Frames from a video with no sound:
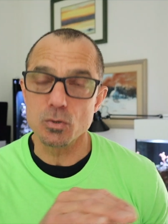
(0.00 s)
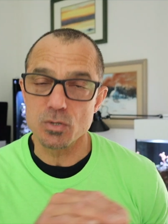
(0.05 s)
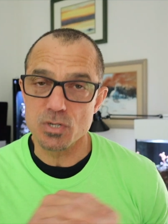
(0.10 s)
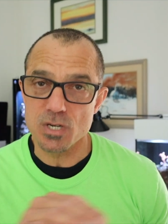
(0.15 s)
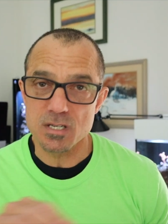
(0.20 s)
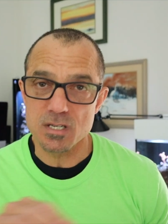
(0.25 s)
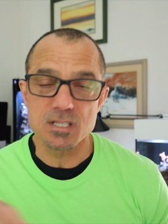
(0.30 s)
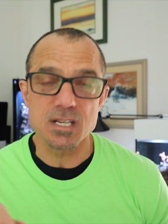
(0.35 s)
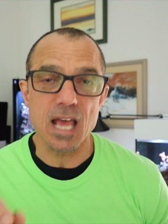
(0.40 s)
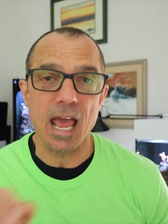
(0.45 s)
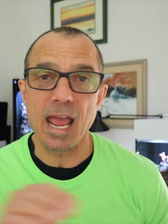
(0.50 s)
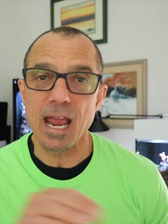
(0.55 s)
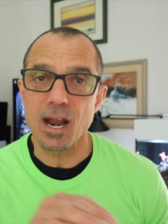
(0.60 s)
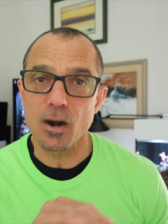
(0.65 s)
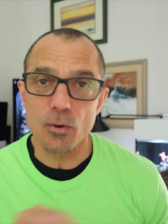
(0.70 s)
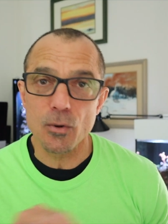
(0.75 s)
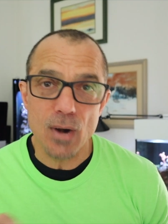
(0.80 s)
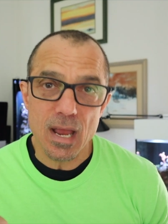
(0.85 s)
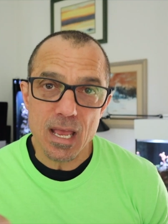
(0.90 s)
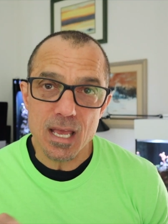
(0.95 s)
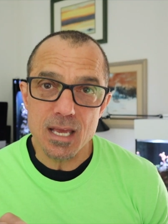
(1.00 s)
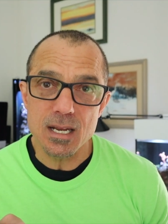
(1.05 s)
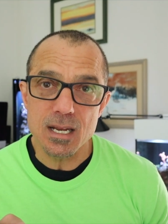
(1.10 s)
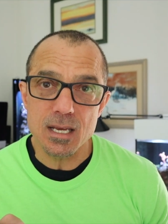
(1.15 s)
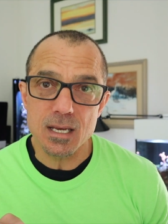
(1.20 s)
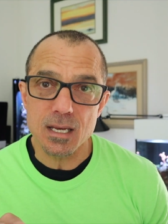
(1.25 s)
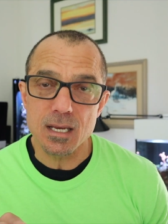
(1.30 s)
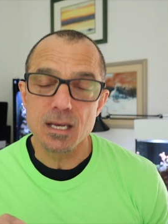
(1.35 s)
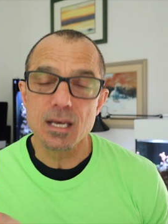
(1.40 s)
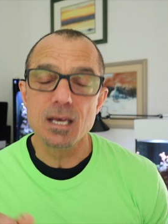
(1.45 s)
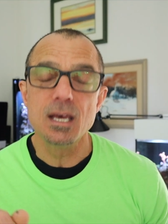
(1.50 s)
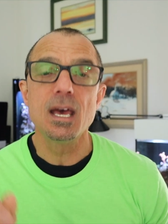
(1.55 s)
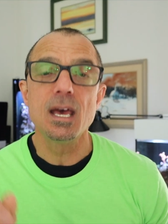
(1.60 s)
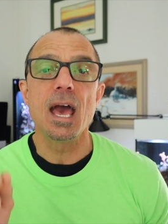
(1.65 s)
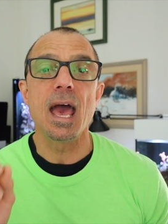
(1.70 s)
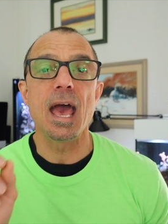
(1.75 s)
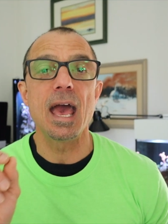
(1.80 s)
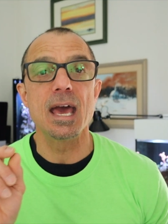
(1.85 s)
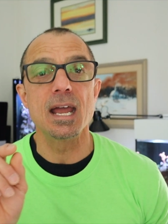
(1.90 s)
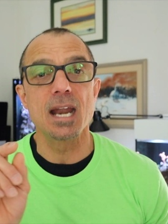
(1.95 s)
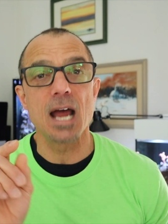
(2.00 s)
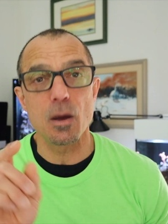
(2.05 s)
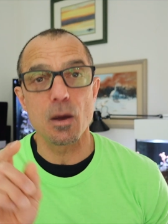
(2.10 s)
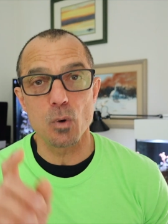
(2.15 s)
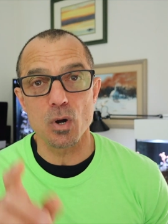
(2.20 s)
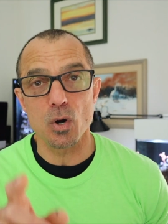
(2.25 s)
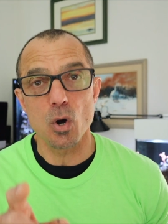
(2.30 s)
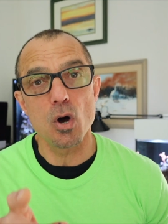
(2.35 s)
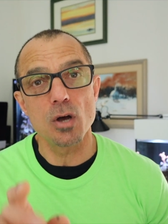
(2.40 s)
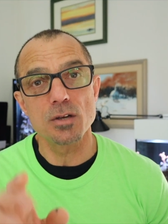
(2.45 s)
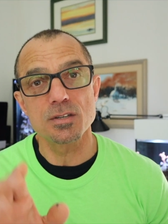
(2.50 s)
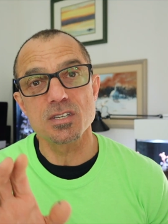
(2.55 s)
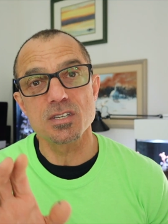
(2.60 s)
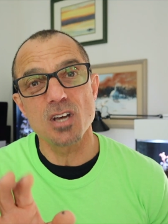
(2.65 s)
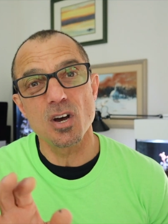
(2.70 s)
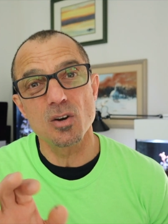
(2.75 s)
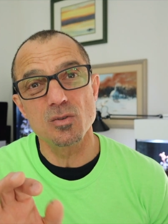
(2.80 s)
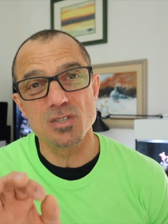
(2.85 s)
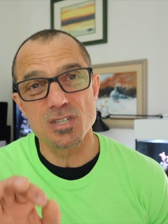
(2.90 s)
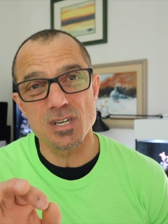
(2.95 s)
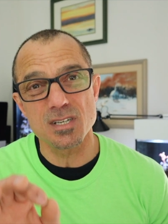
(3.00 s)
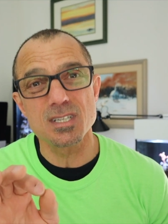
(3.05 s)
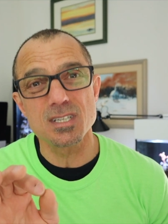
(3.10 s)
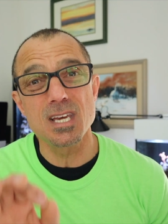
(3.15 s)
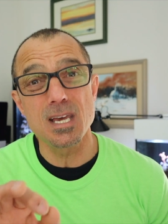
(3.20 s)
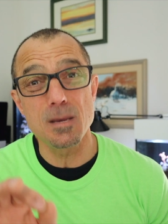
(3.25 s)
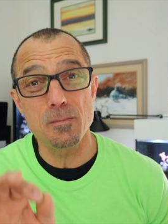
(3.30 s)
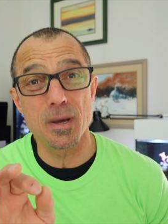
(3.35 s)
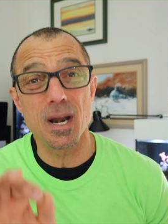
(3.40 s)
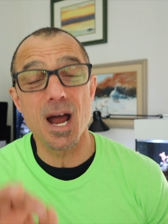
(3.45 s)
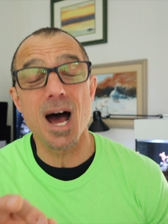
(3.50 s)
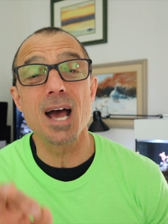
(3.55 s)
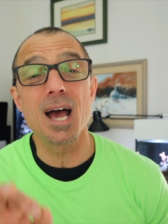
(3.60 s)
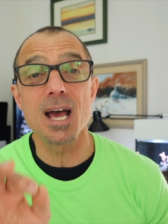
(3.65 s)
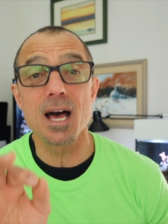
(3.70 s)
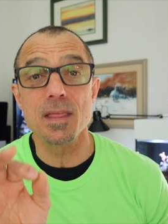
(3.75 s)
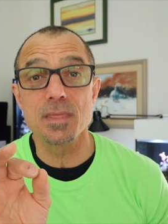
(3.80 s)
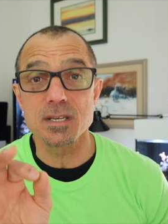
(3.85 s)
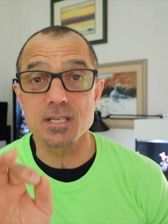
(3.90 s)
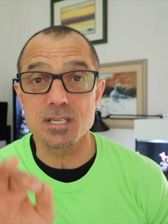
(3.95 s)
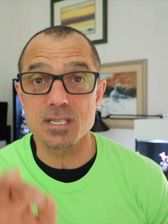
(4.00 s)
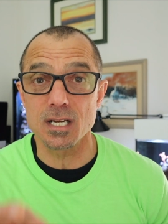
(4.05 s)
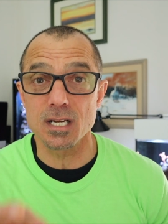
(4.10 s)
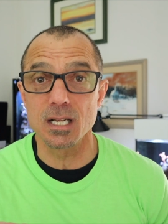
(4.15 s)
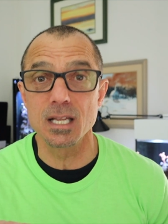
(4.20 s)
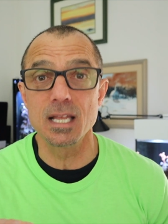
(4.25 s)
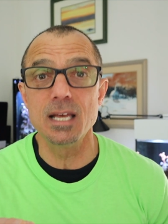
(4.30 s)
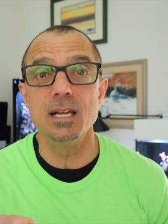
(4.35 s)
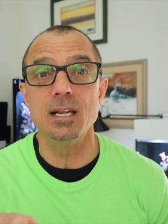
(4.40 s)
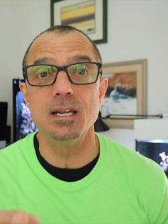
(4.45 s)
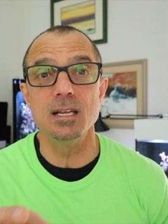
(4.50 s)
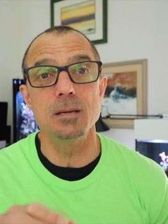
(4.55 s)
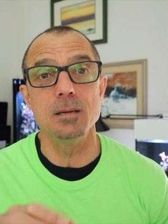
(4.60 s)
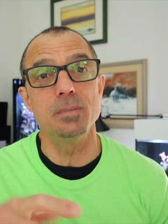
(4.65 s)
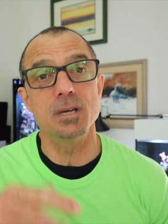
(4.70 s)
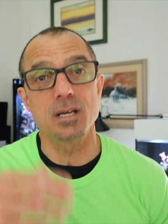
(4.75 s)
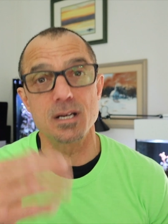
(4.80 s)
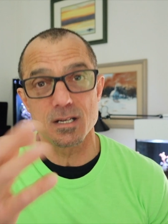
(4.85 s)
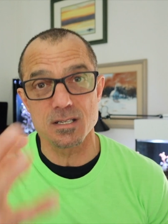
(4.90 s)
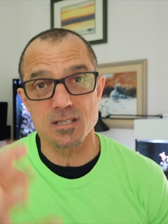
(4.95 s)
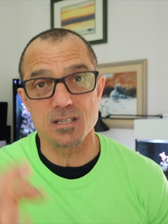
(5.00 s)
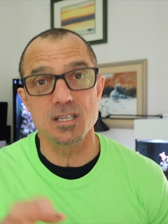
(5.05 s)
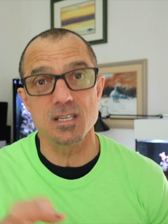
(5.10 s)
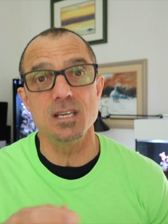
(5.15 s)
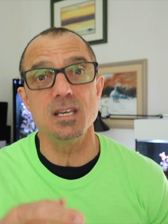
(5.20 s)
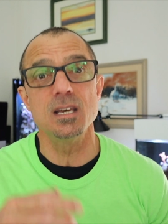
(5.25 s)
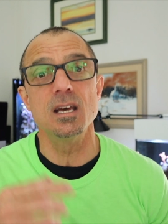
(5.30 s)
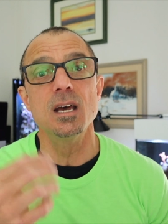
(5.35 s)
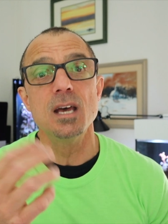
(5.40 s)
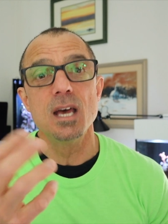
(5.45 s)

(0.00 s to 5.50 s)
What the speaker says: just aerate it. And I would also just keep an eye on the salinity, because the